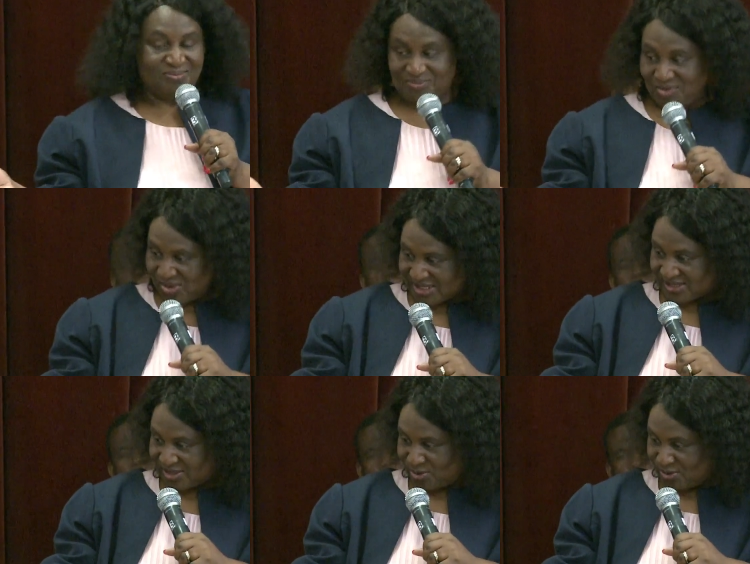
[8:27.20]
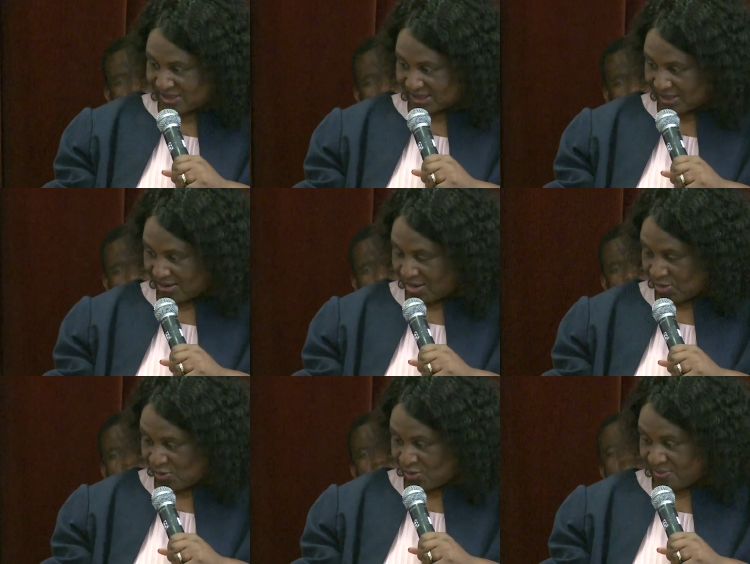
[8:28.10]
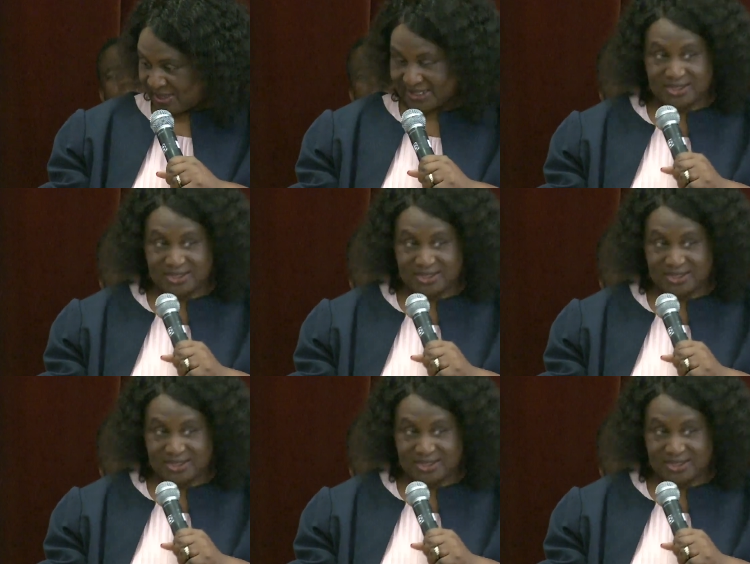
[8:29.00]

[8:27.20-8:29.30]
Moses looked and, oh my